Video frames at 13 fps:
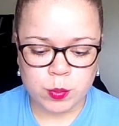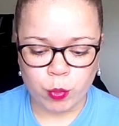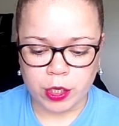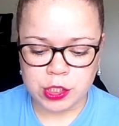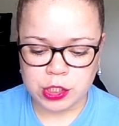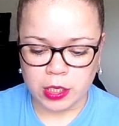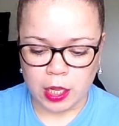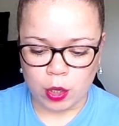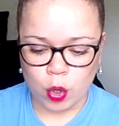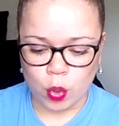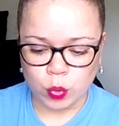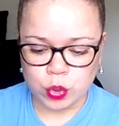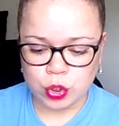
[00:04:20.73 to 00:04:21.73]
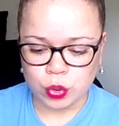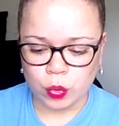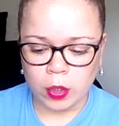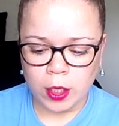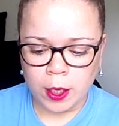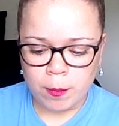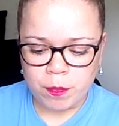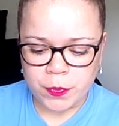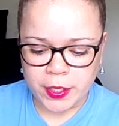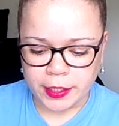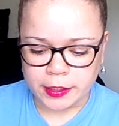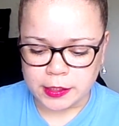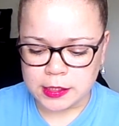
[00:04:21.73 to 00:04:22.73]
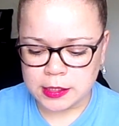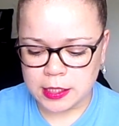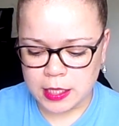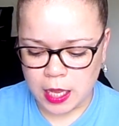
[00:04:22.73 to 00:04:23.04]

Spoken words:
brush that I'll go to is